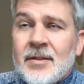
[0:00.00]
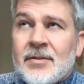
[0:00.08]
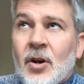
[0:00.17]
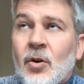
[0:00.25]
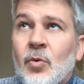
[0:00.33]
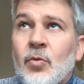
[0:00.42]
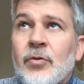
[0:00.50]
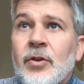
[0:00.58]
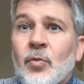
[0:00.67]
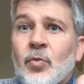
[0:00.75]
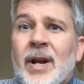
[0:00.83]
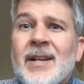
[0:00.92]
So
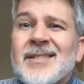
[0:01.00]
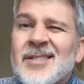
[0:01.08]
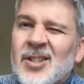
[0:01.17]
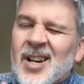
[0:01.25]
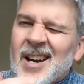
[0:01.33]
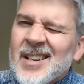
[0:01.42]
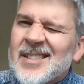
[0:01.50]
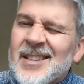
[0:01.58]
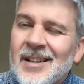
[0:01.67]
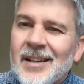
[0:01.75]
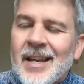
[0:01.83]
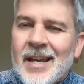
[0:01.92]
the rates are kind of settling